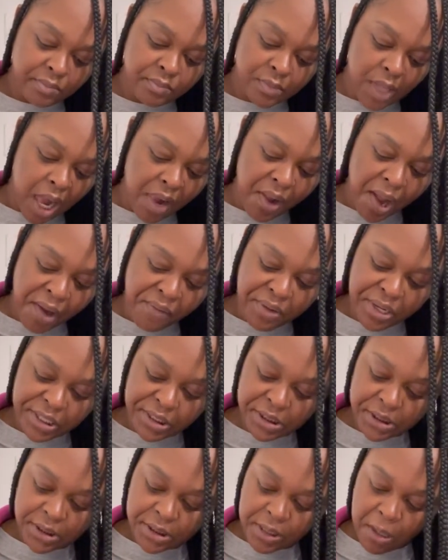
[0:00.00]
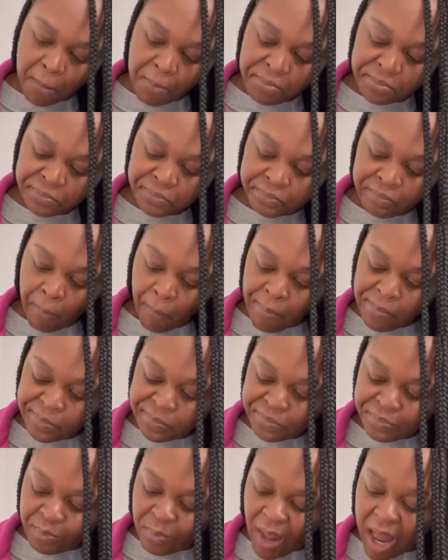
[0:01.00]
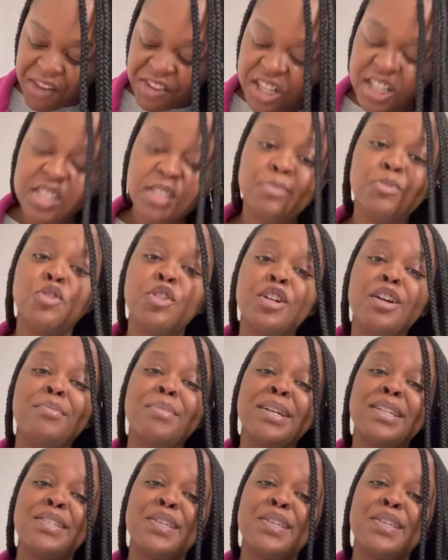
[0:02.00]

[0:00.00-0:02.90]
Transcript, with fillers: I like those. I think it's some trail mix